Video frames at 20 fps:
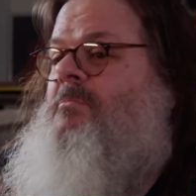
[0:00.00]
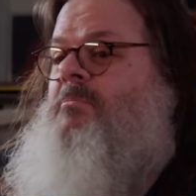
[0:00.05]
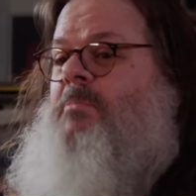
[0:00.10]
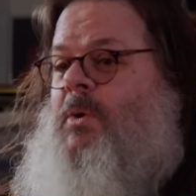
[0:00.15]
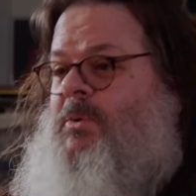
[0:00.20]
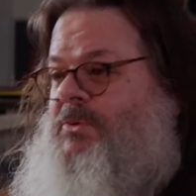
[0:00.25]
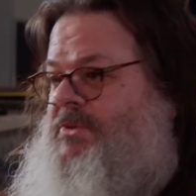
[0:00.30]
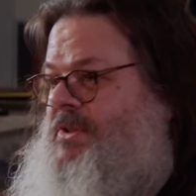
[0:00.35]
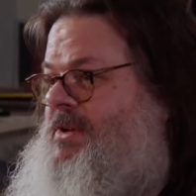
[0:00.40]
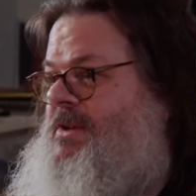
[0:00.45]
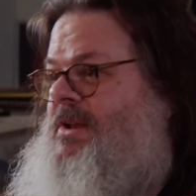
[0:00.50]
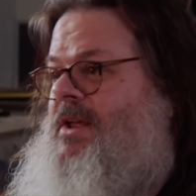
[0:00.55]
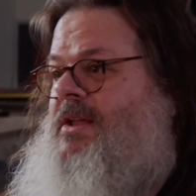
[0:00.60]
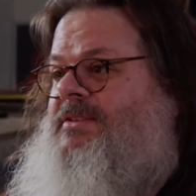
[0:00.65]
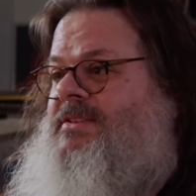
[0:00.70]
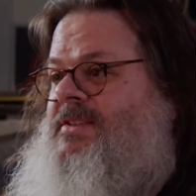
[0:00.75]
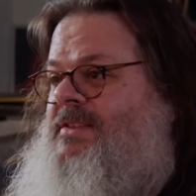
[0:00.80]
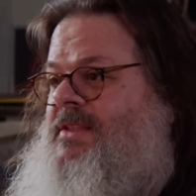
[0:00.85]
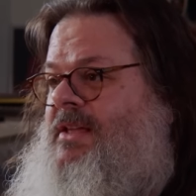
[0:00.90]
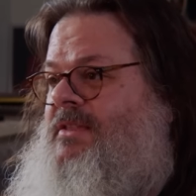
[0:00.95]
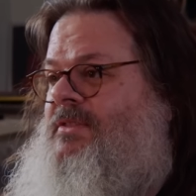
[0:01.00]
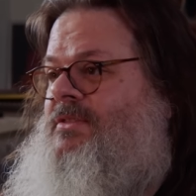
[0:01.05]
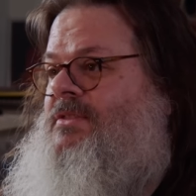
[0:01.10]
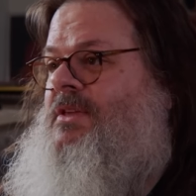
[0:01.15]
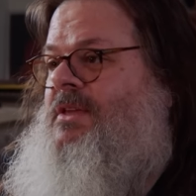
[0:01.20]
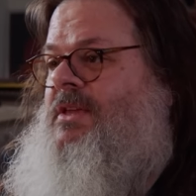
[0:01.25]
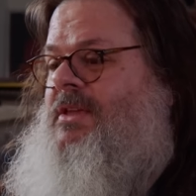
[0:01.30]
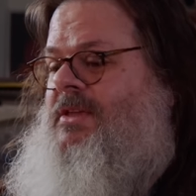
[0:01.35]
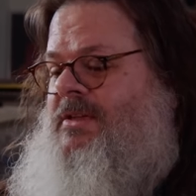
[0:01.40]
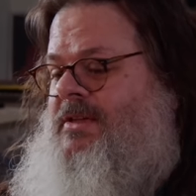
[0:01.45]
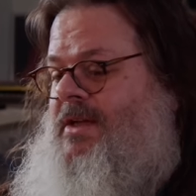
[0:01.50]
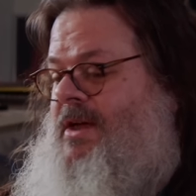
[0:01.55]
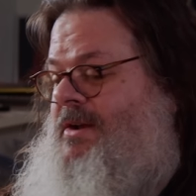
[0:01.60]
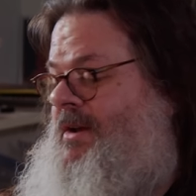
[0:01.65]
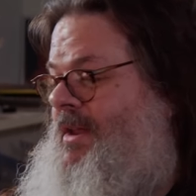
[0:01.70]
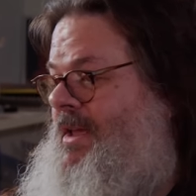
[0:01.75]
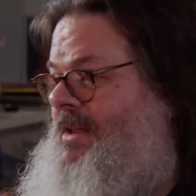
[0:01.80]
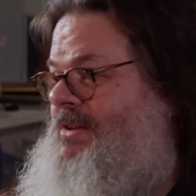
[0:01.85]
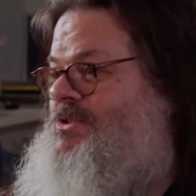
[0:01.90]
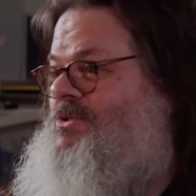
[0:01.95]
bolted it onto that thing, got
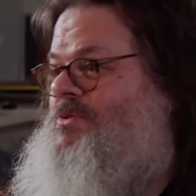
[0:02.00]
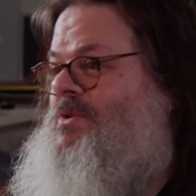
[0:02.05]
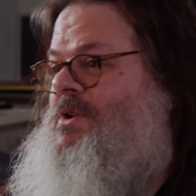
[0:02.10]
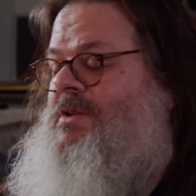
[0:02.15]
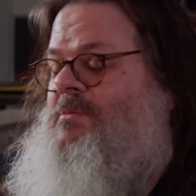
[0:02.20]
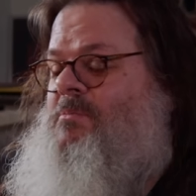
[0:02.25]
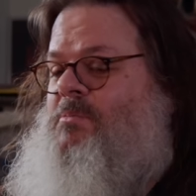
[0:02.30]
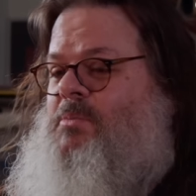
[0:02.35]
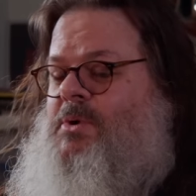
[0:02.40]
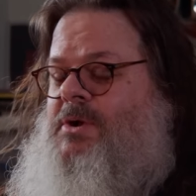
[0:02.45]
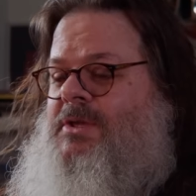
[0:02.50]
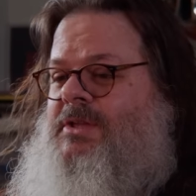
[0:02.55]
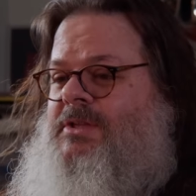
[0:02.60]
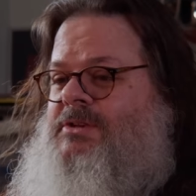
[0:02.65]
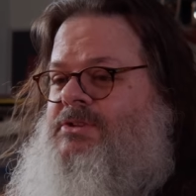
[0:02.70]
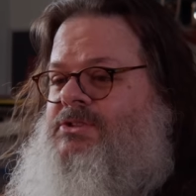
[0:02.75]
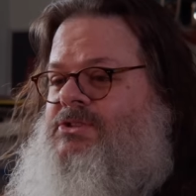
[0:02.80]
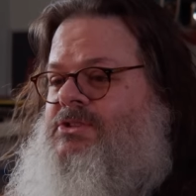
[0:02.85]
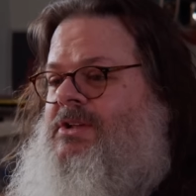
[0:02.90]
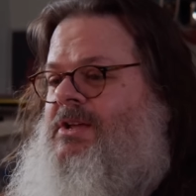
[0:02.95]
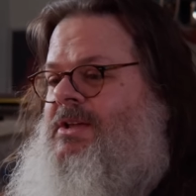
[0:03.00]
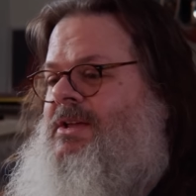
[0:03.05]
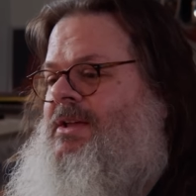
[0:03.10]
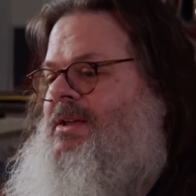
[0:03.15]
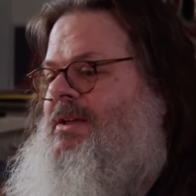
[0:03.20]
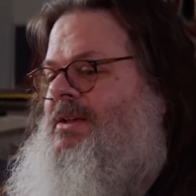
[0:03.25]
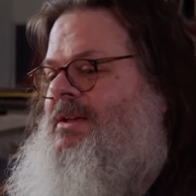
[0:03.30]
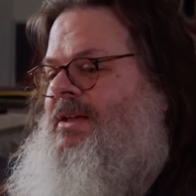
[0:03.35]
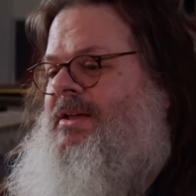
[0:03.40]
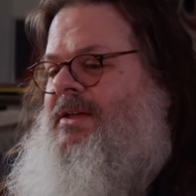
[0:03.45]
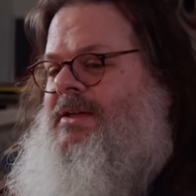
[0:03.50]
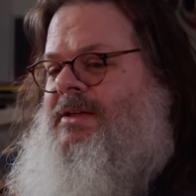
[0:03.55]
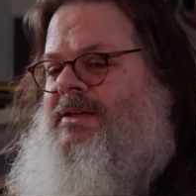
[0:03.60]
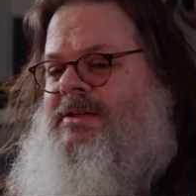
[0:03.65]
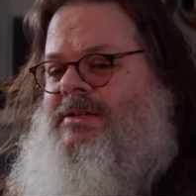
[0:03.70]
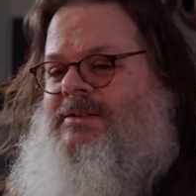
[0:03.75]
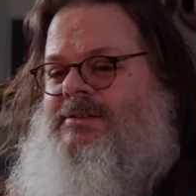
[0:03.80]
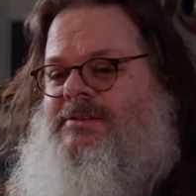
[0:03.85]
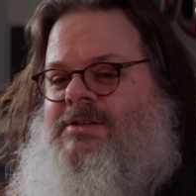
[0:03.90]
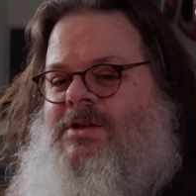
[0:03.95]
an eight-string bridge,
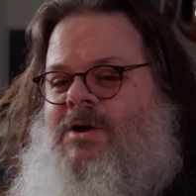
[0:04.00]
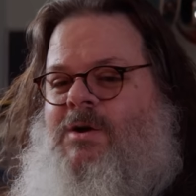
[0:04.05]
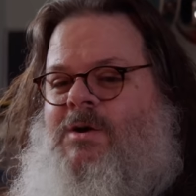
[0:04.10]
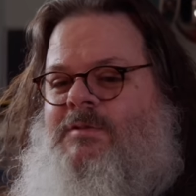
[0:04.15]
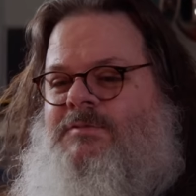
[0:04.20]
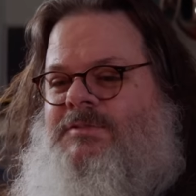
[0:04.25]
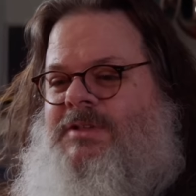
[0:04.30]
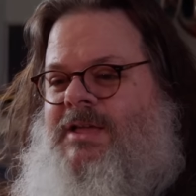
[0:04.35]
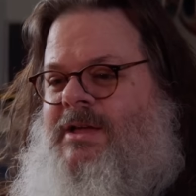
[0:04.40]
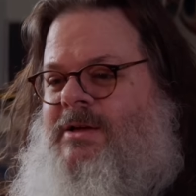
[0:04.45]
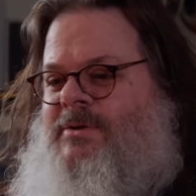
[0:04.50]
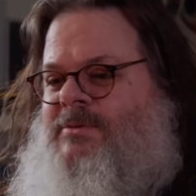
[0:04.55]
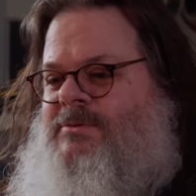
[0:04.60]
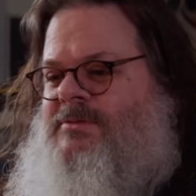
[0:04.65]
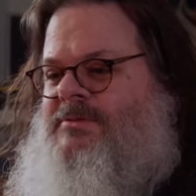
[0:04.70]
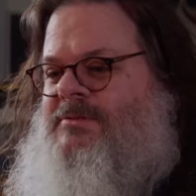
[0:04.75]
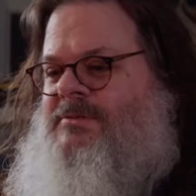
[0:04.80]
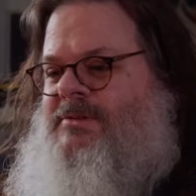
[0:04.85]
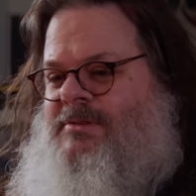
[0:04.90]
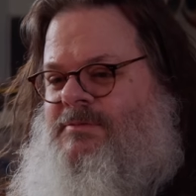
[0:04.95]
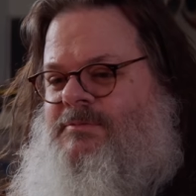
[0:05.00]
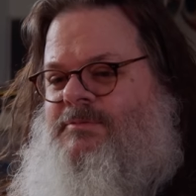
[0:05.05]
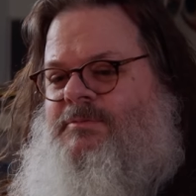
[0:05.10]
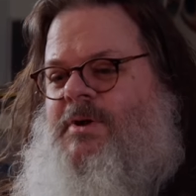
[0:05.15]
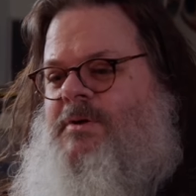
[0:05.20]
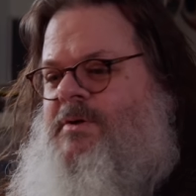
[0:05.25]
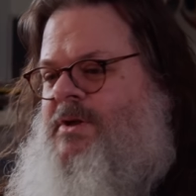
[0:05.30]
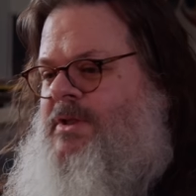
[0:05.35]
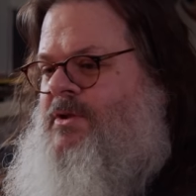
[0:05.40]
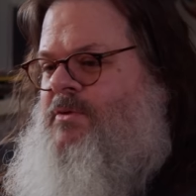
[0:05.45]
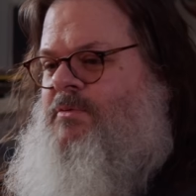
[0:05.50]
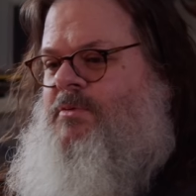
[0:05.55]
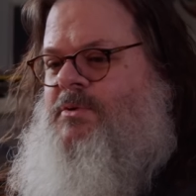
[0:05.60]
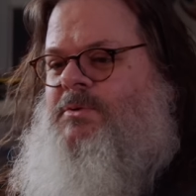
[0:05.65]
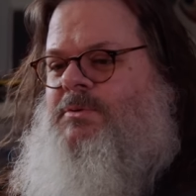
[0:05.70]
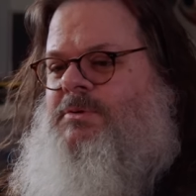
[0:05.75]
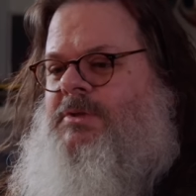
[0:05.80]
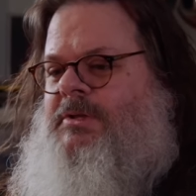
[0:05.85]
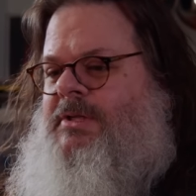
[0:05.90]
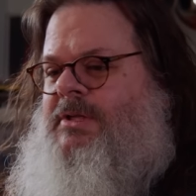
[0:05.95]
uh, carved out uh, very
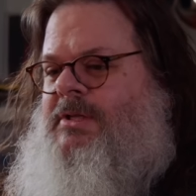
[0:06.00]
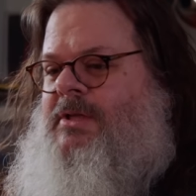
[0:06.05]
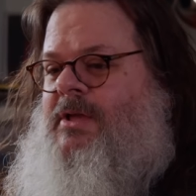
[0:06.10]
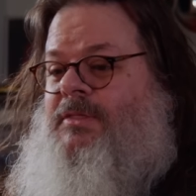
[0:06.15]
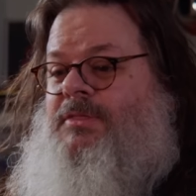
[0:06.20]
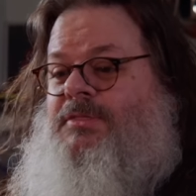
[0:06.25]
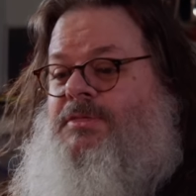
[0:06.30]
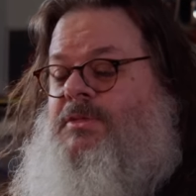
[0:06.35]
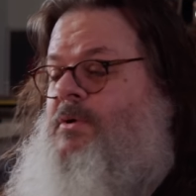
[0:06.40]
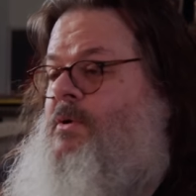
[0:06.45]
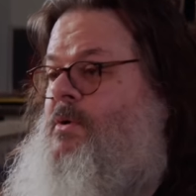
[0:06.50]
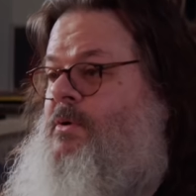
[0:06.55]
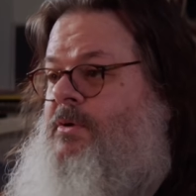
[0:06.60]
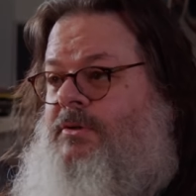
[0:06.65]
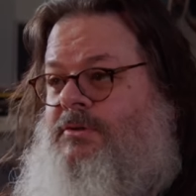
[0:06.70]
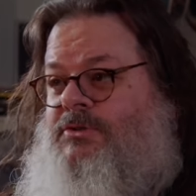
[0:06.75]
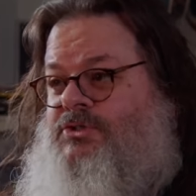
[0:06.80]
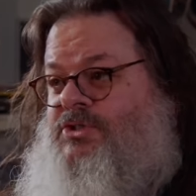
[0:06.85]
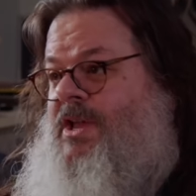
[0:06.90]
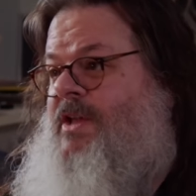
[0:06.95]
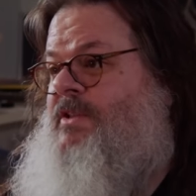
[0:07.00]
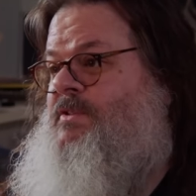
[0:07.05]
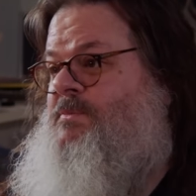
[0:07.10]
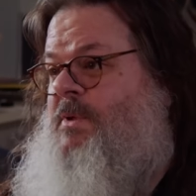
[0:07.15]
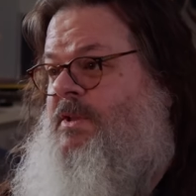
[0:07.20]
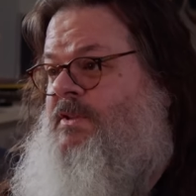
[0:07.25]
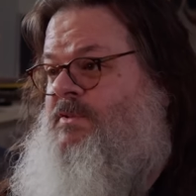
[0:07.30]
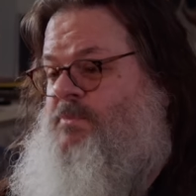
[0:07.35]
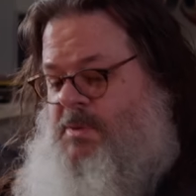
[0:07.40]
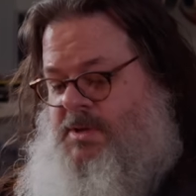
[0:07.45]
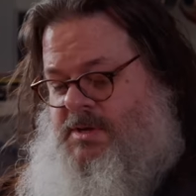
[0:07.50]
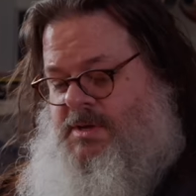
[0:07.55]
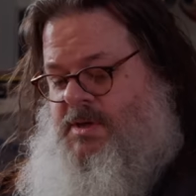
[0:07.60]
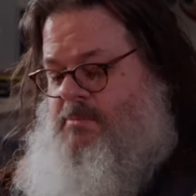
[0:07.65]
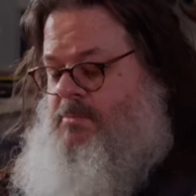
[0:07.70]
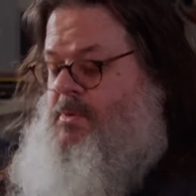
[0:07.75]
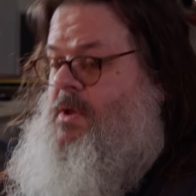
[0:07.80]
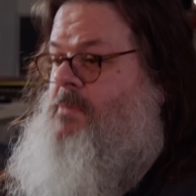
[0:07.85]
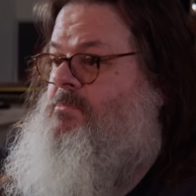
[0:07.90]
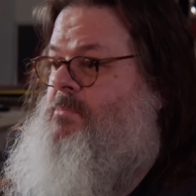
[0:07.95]
crudely a third jazz bass
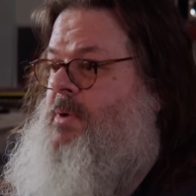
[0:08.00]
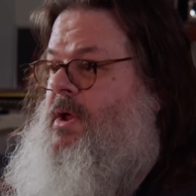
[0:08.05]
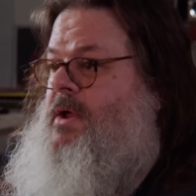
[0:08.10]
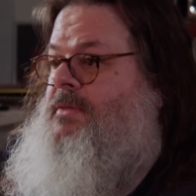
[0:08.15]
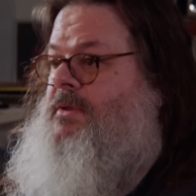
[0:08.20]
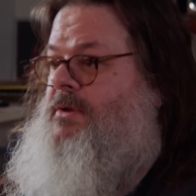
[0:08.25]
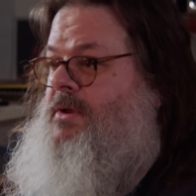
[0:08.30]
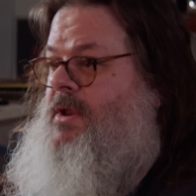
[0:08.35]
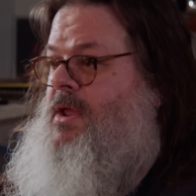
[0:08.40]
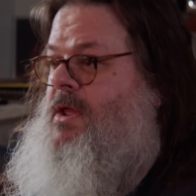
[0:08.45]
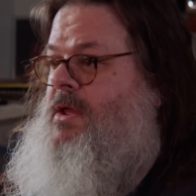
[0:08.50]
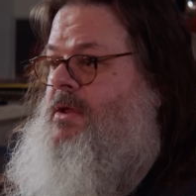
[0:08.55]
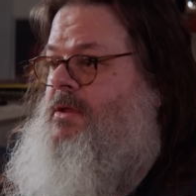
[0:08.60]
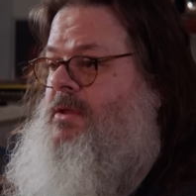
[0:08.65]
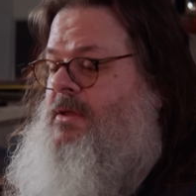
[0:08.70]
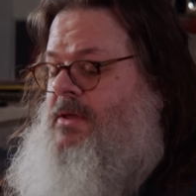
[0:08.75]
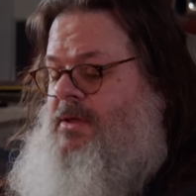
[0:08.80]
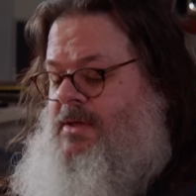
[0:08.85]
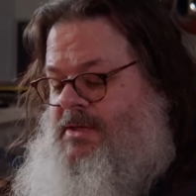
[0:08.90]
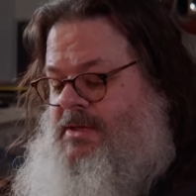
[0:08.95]
pickup up by the neck.